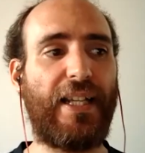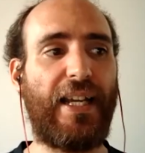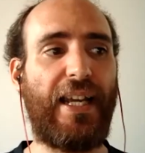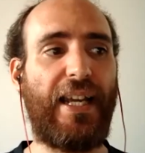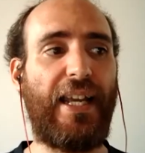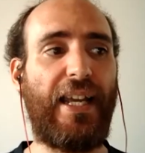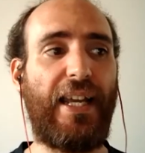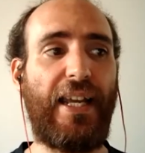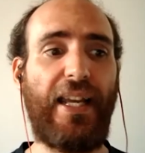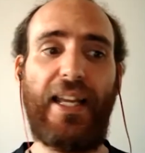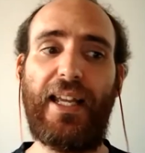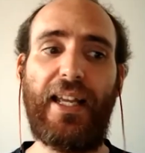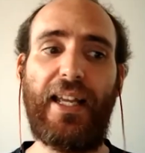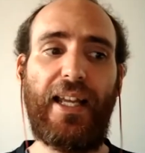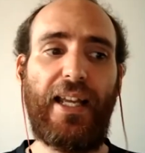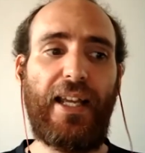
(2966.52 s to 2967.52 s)
Uh,
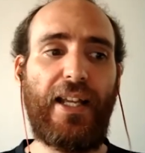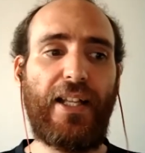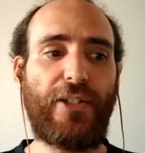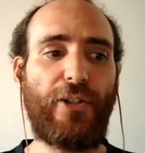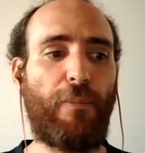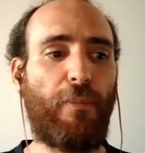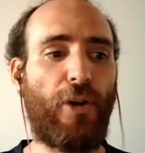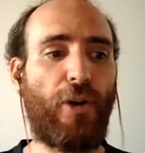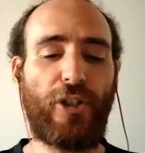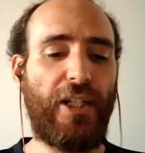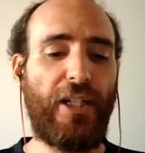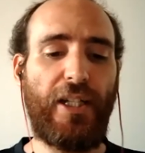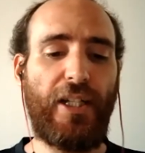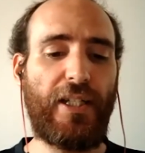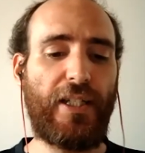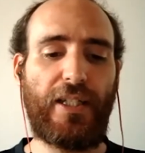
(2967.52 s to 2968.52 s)
so
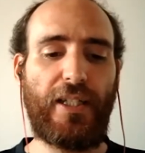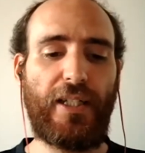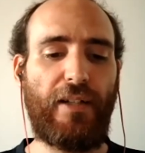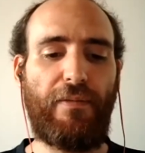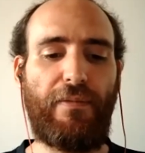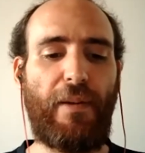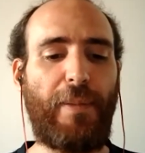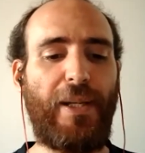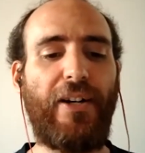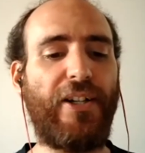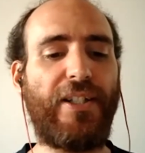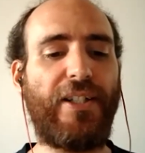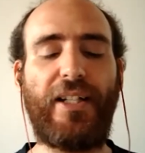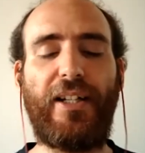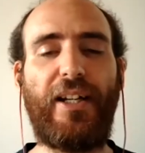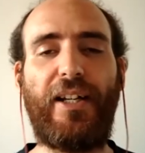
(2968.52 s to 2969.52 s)
mostly is
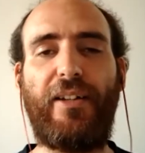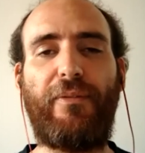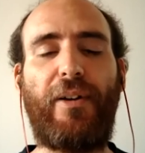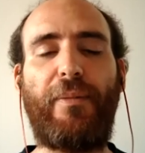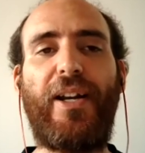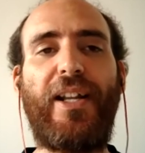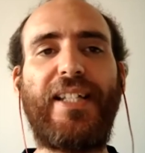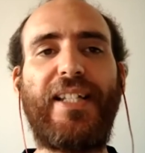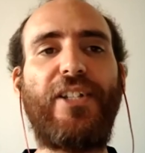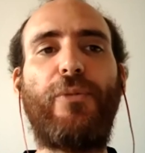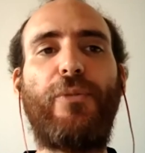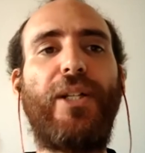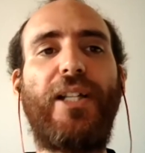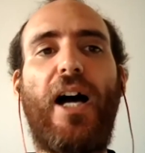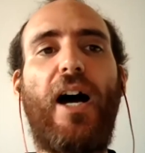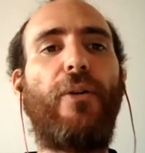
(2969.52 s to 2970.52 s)
familiarization
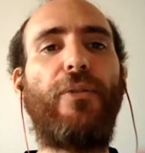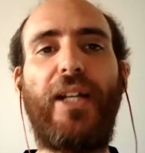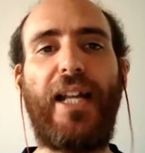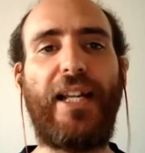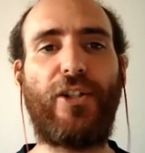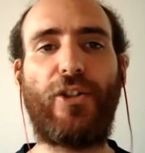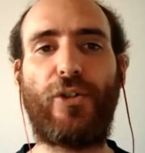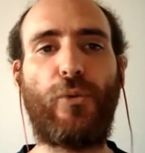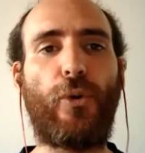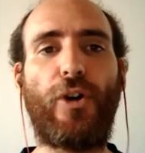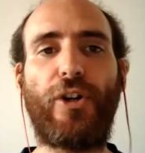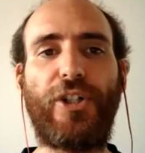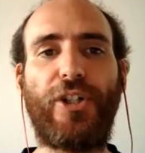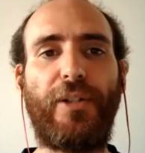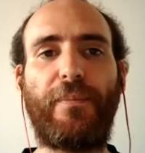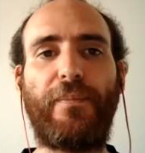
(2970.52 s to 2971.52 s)
with how the lessons
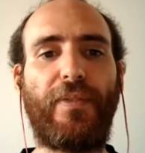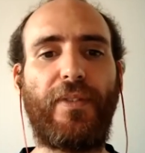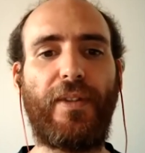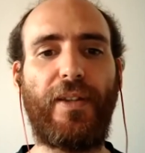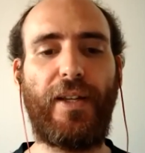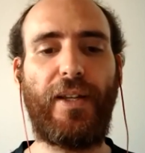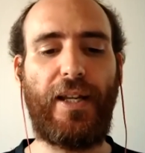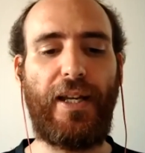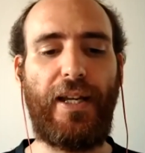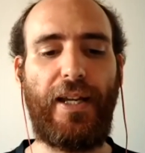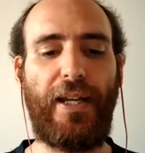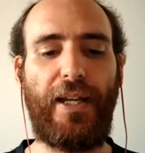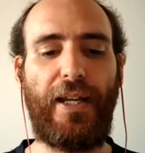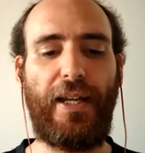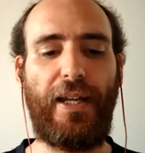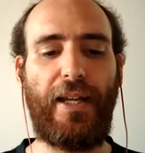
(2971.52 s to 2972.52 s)
works
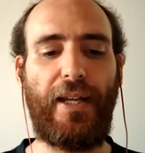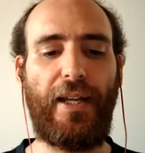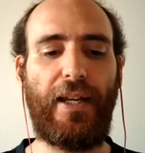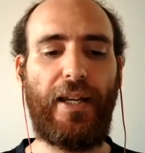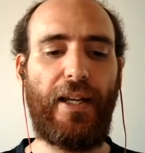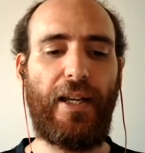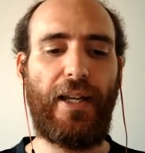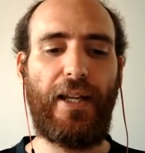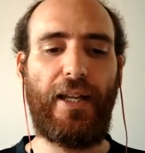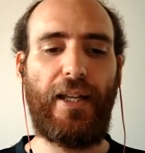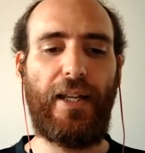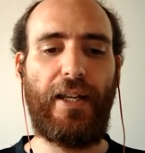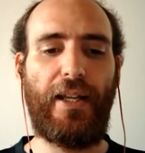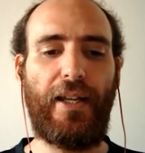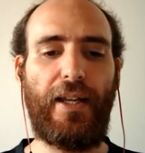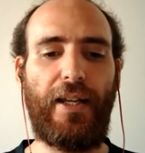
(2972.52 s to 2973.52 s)
uh,
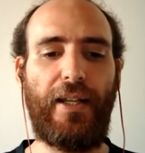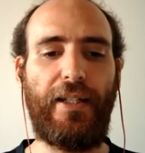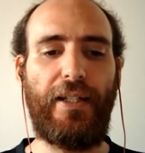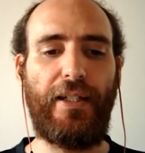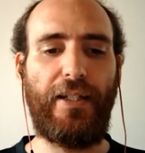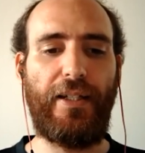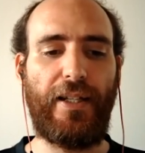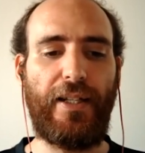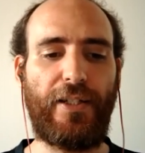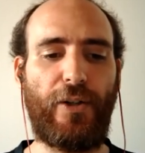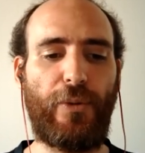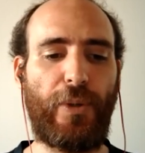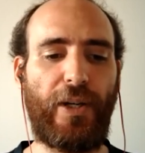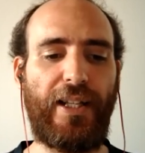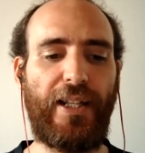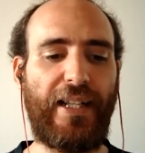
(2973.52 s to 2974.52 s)
in the
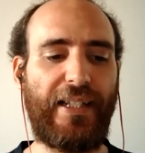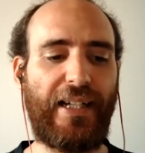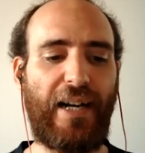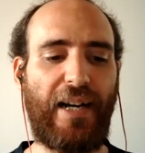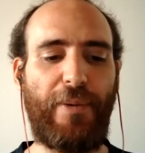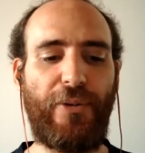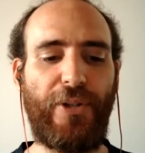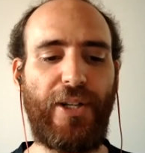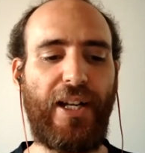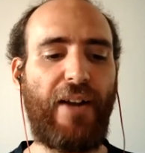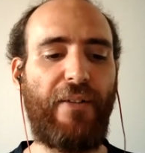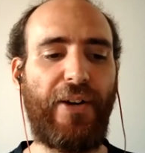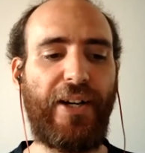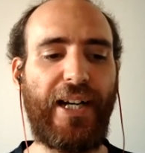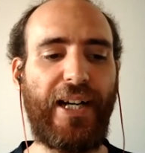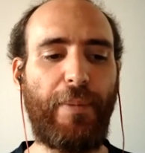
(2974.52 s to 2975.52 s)
software and the data carpentry and
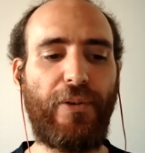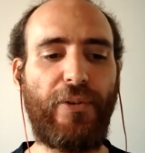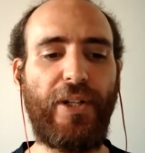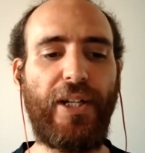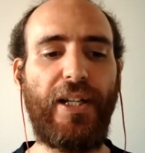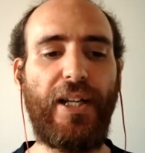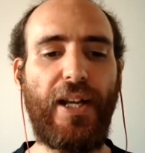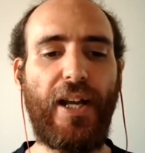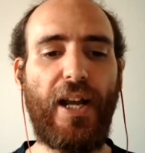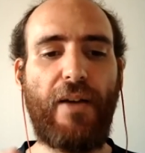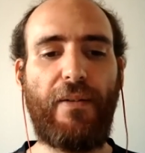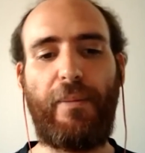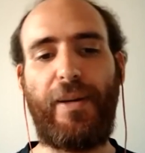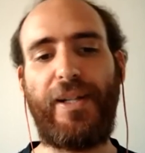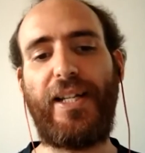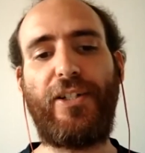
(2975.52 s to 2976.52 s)
library carpentry.
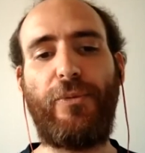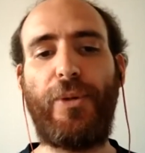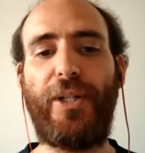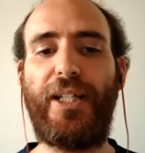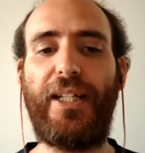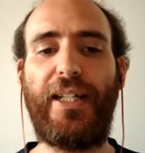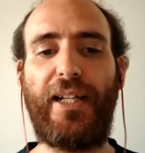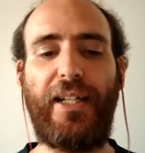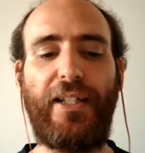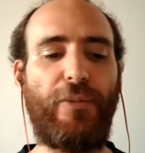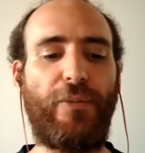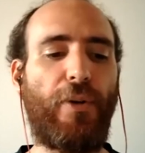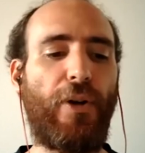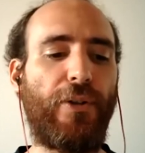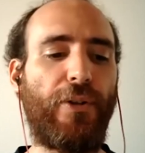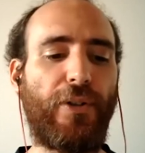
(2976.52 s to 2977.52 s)
Familiarization with Git and Git
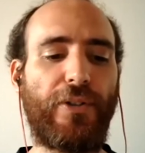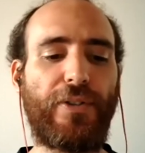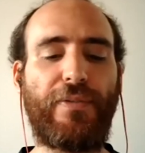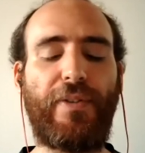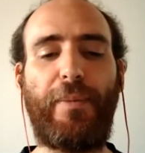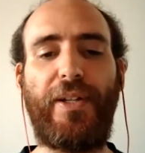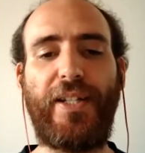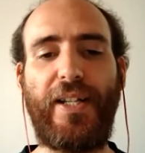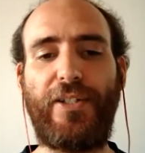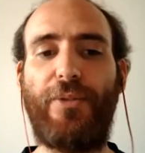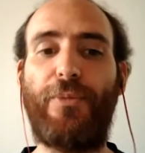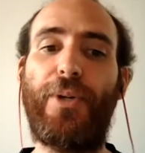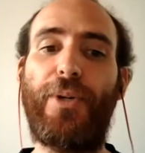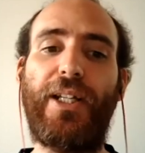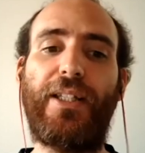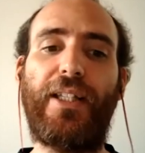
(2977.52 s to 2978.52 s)
modules. Familiarization
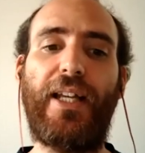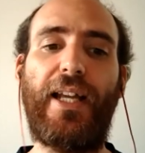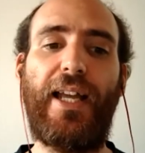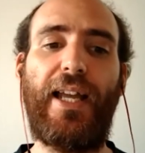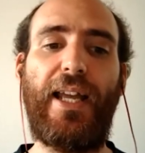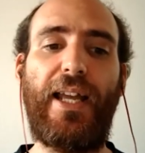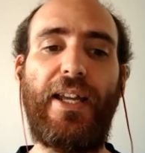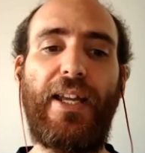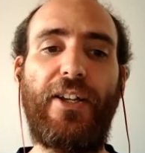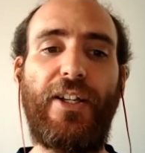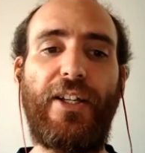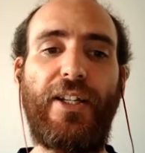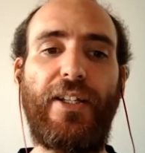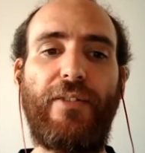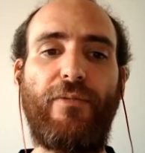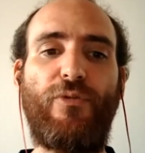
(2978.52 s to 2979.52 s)
with a uh,
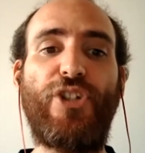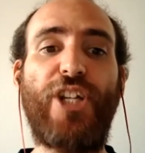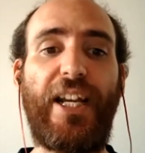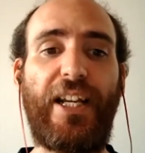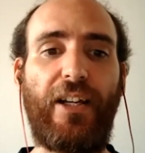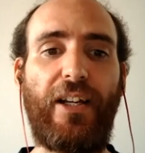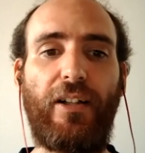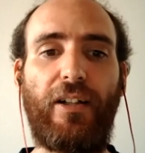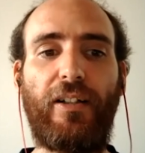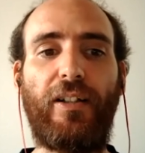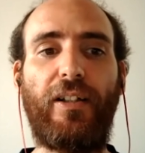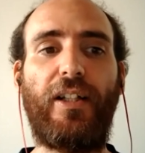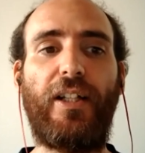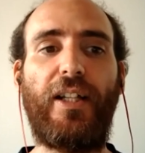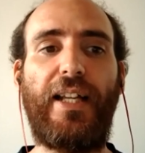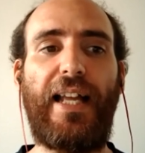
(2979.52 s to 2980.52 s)
Jekyll,
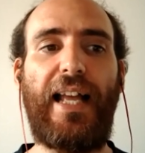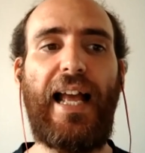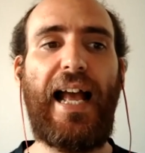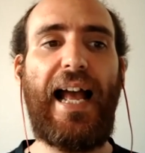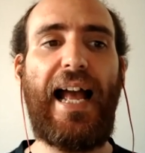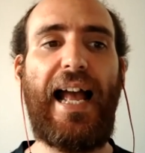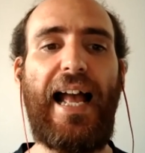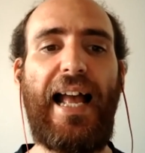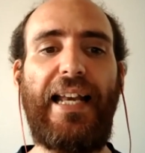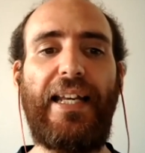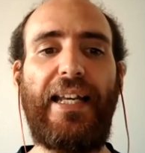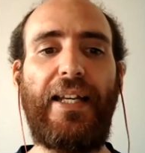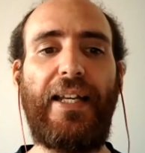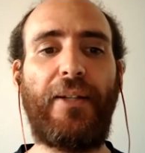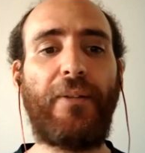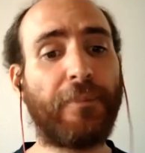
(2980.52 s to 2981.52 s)

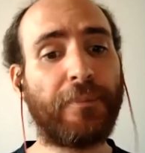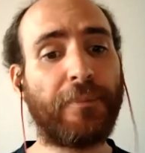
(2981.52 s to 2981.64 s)
and